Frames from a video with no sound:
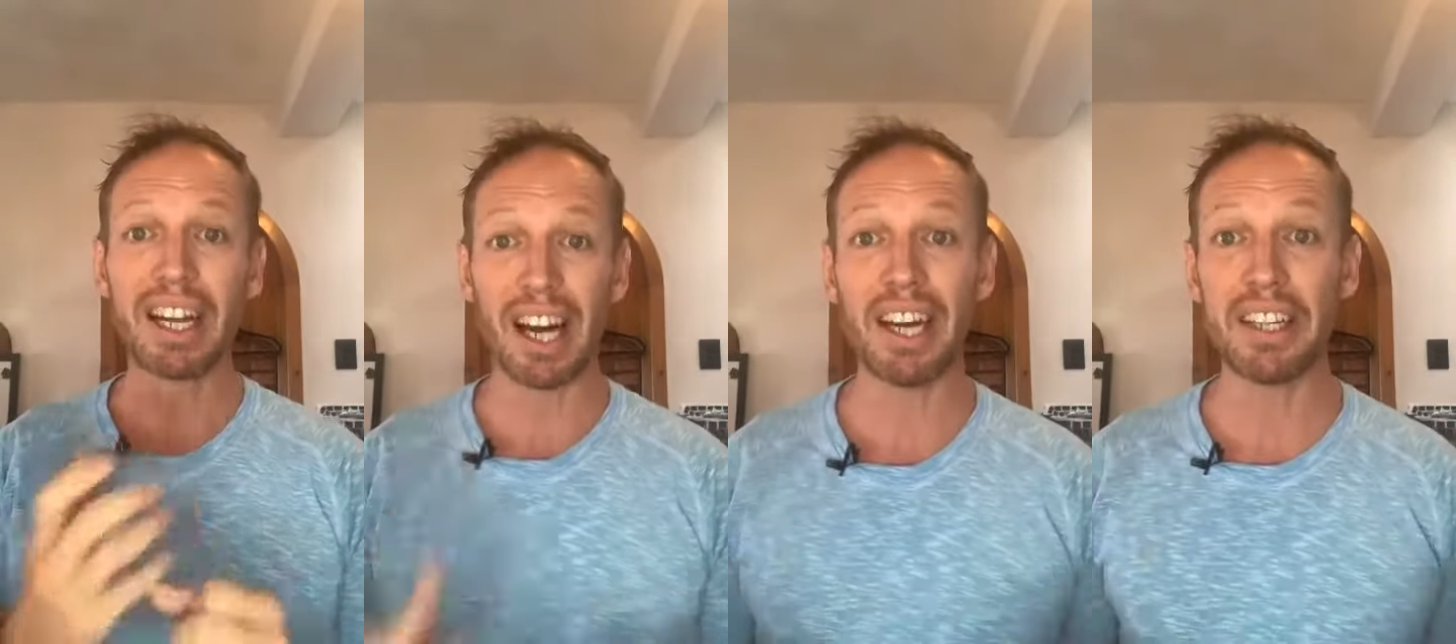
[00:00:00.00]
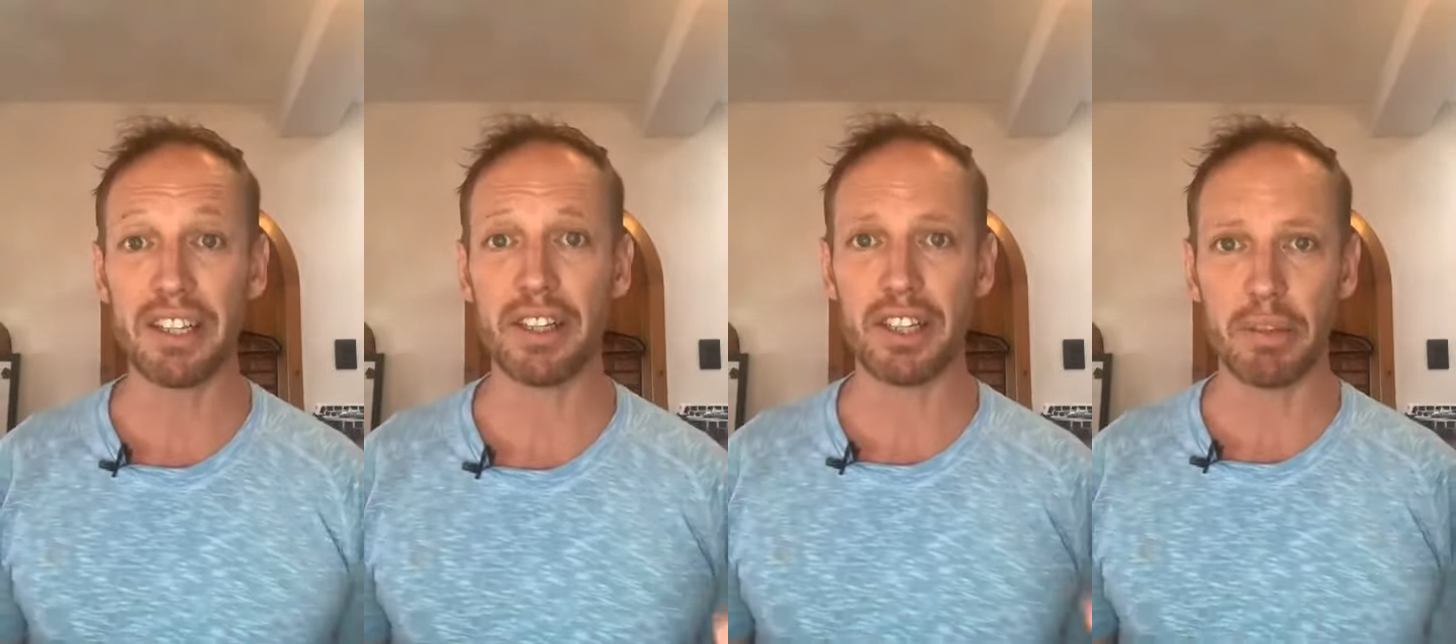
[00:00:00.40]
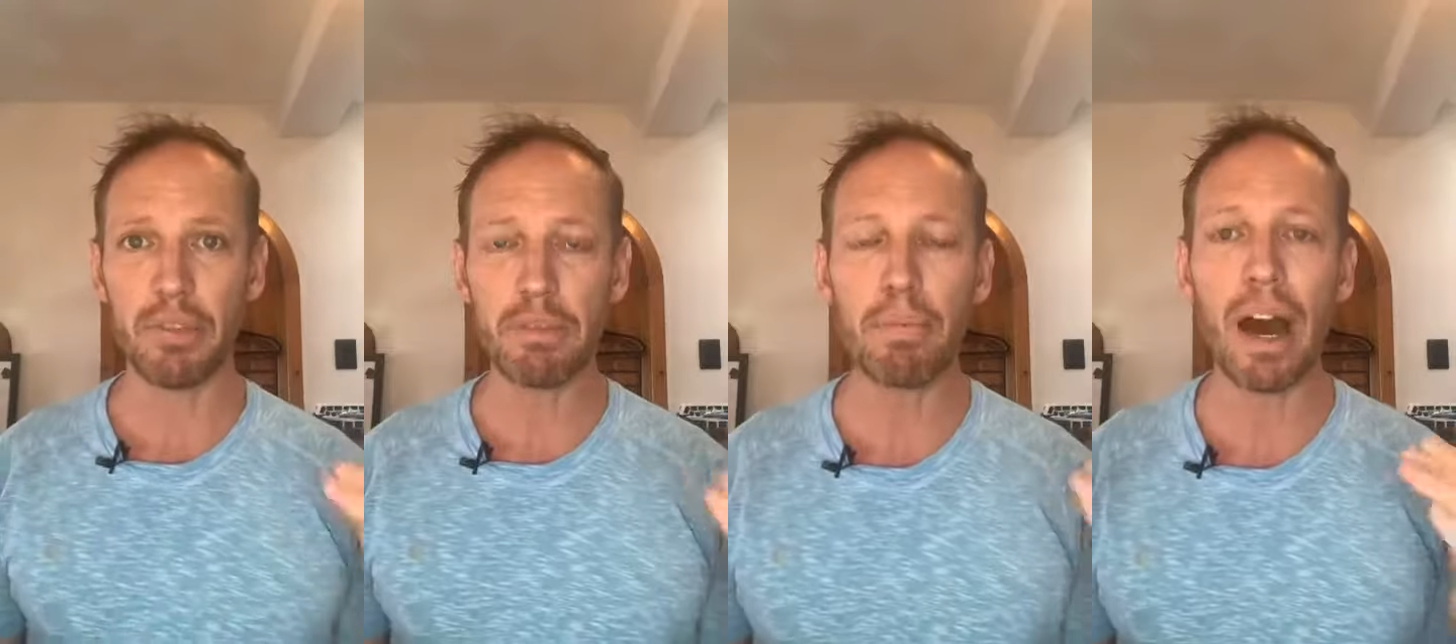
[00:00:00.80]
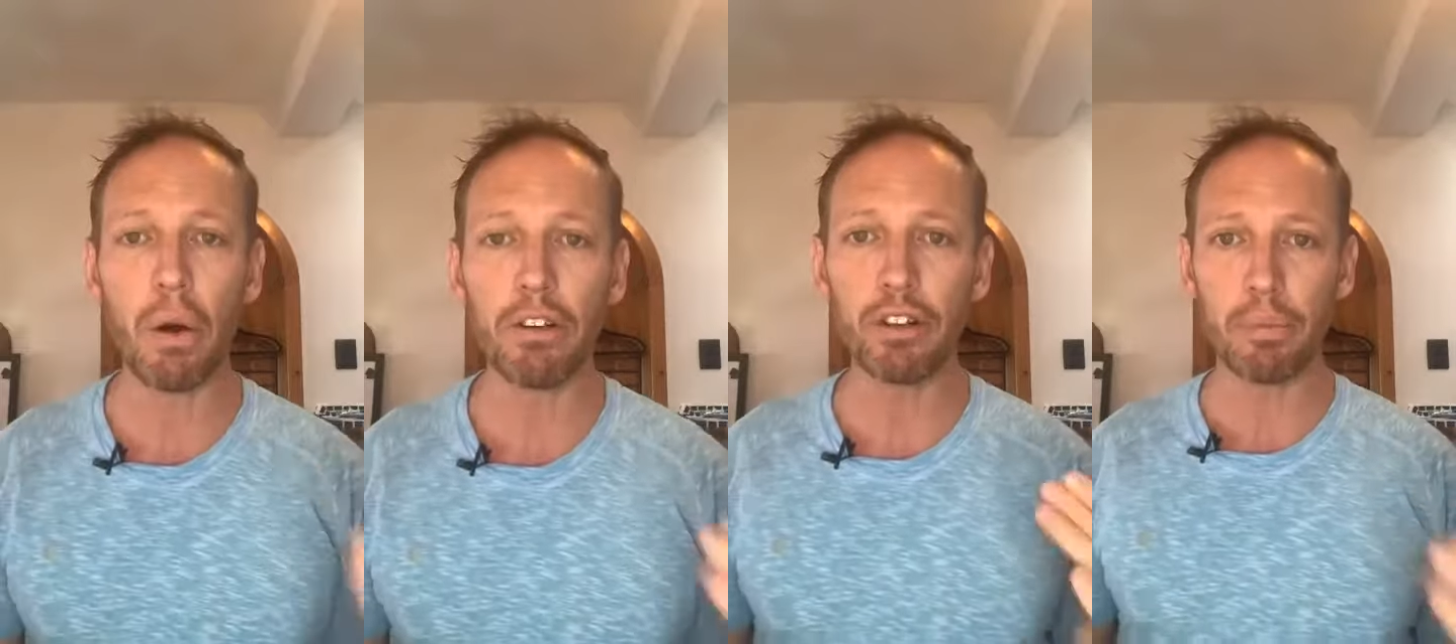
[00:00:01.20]
guidance system, this
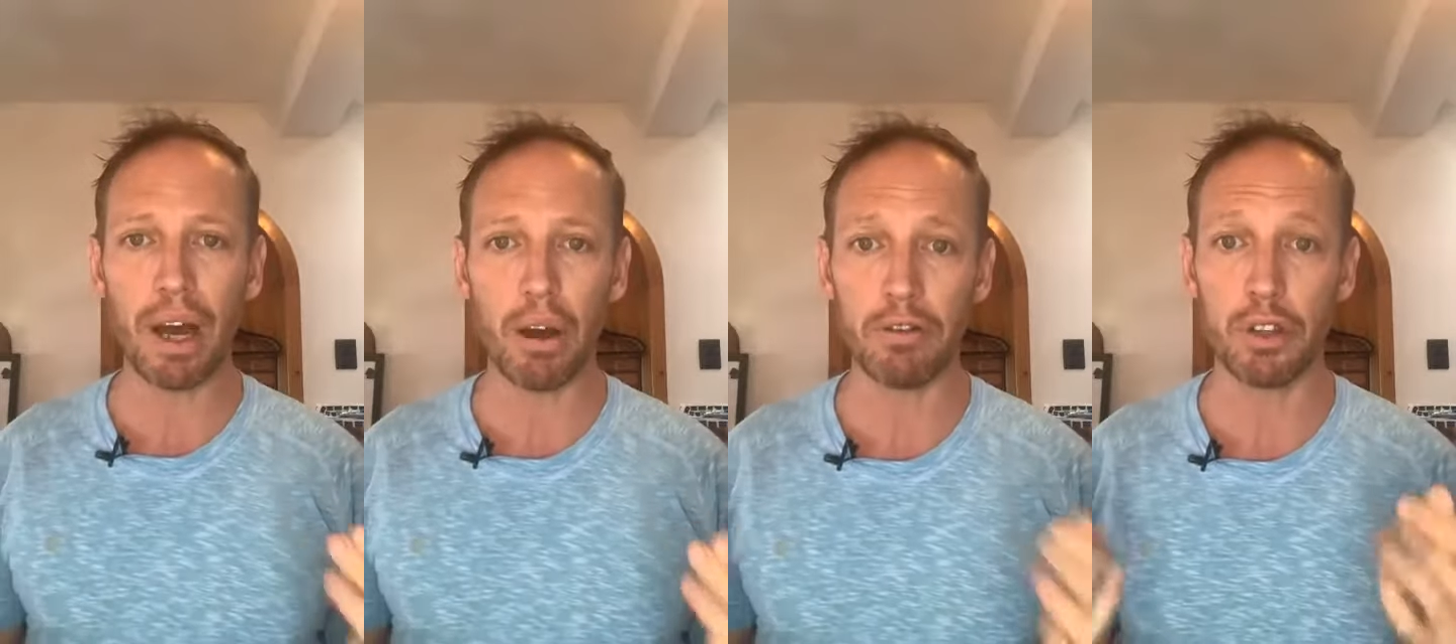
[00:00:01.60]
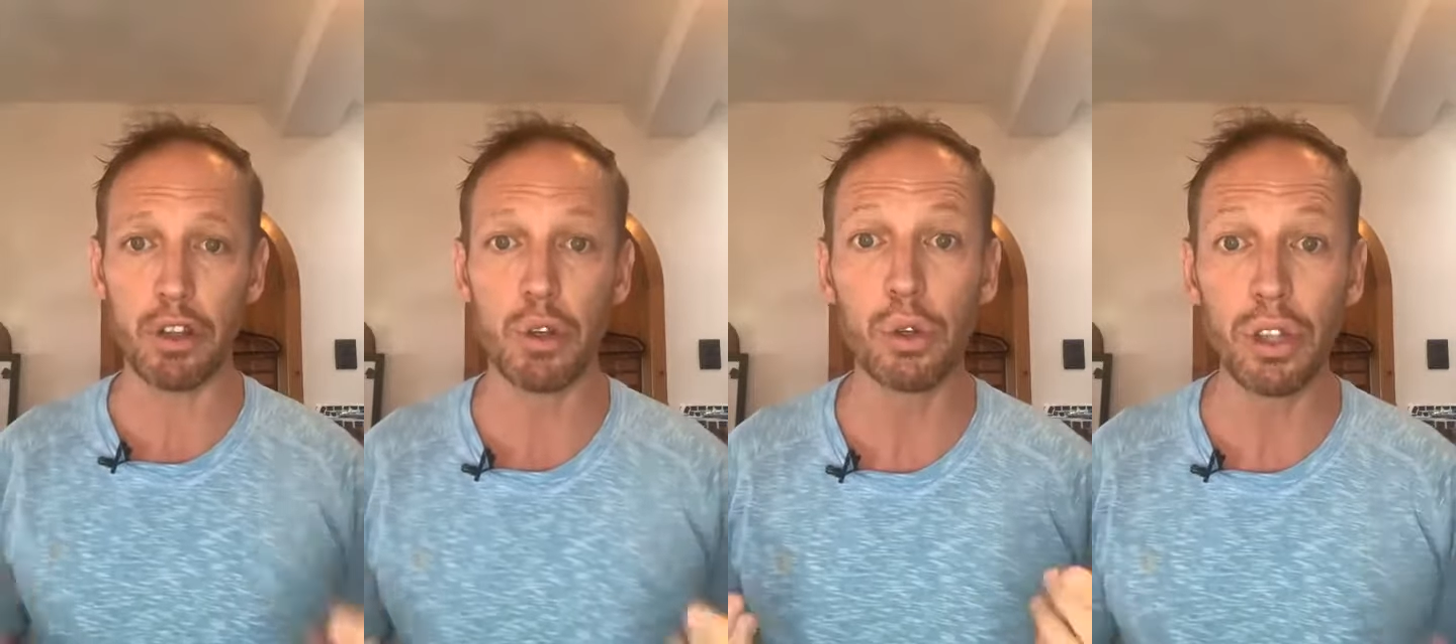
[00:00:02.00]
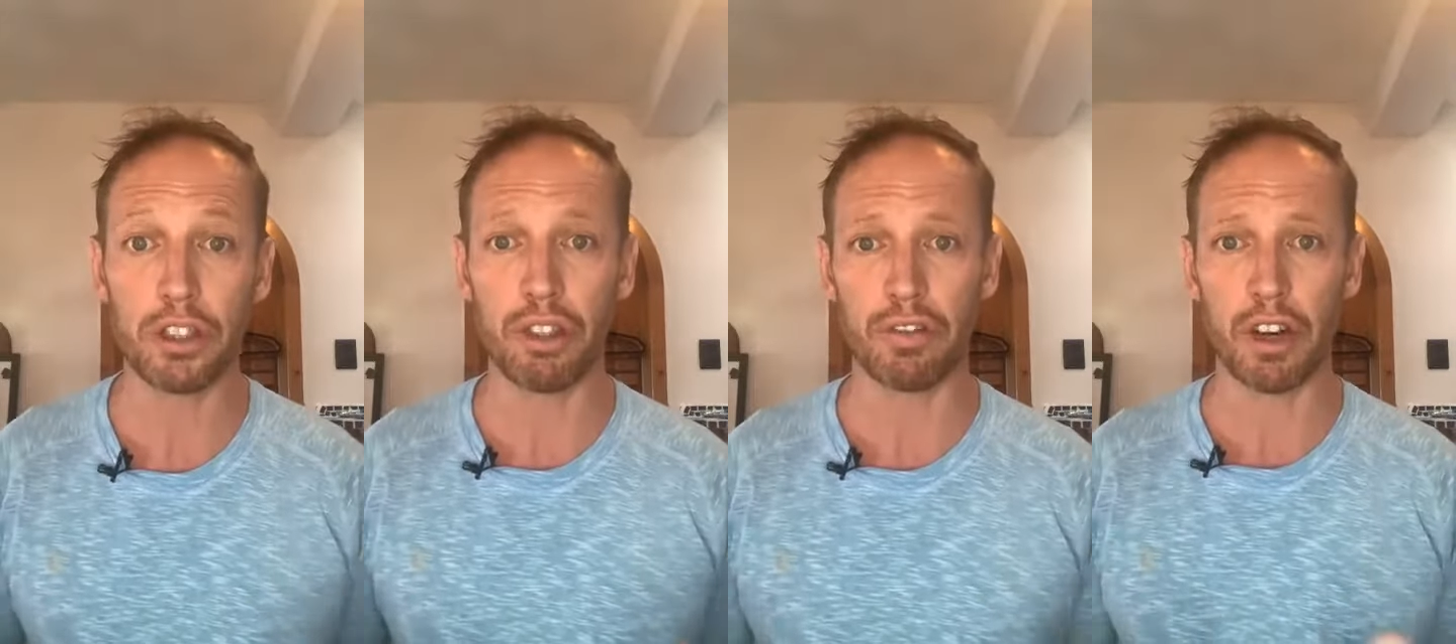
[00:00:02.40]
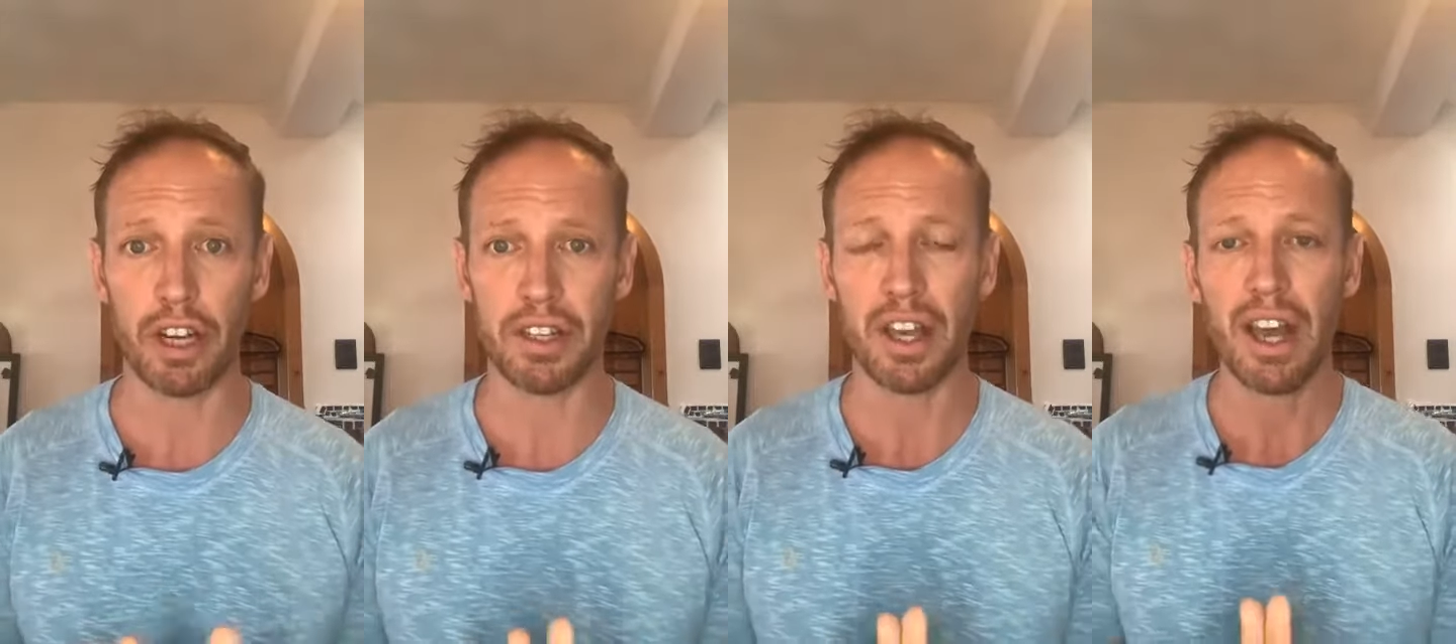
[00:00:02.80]
powerful, powerful tool that you've
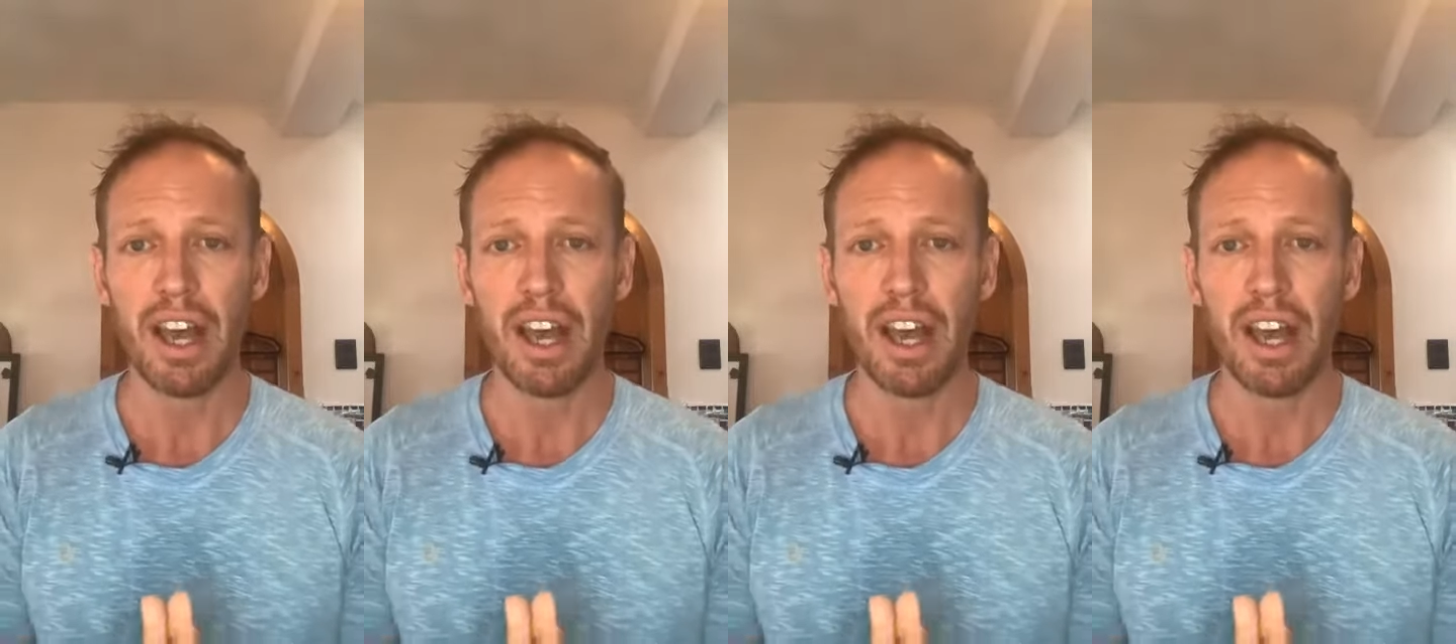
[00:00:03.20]
got